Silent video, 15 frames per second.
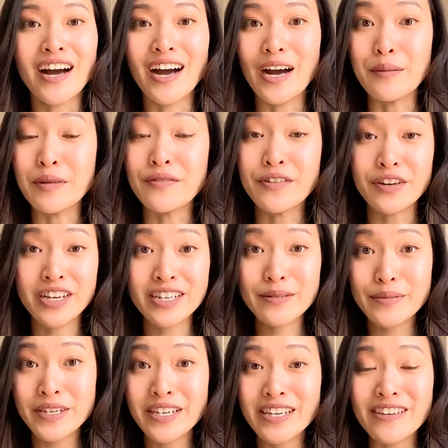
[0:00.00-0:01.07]
if you're going
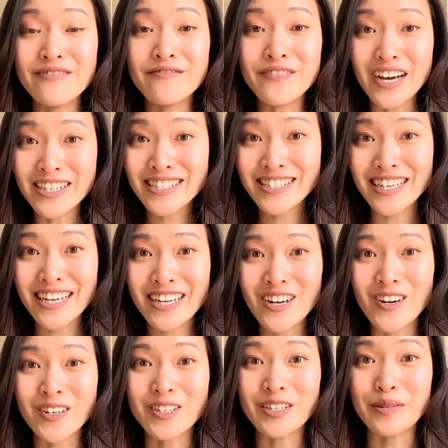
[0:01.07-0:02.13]
to be investing
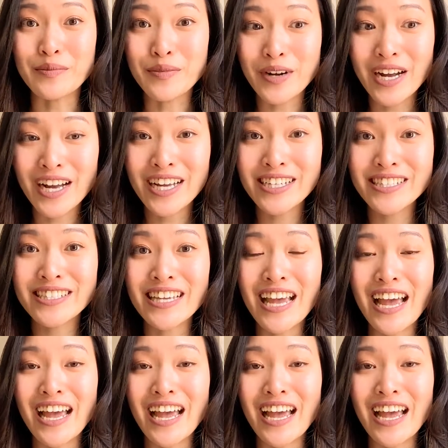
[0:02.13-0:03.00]
on your brand